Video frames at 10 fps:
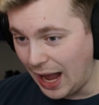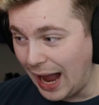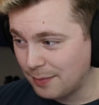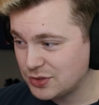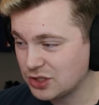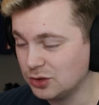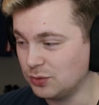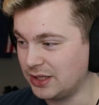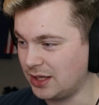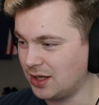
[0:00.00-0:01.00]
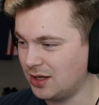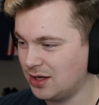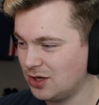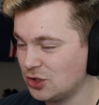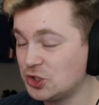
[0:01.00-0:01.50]
Absolutely
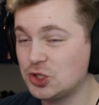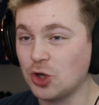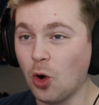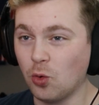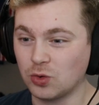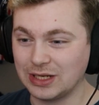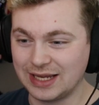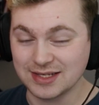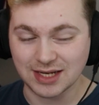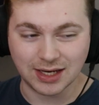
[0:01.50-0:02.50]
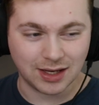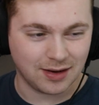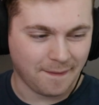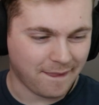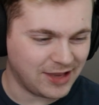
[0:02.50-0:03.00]
soul cleansing
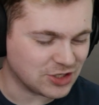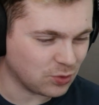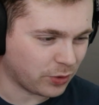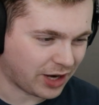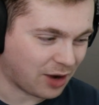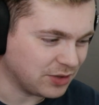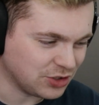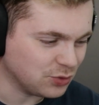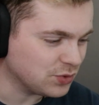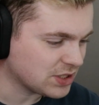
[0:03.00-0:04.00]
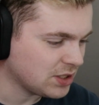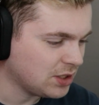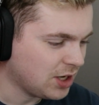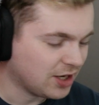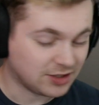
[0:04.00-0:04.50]
is the word I would use
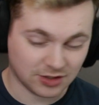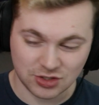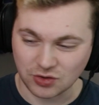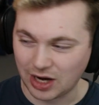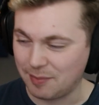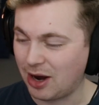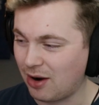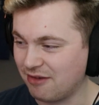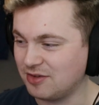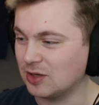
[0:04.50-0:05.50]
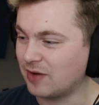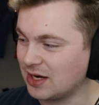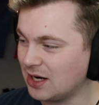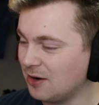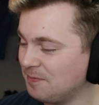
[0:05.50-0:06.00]
to describe how I feel
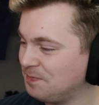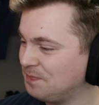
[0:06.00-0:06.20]
right now.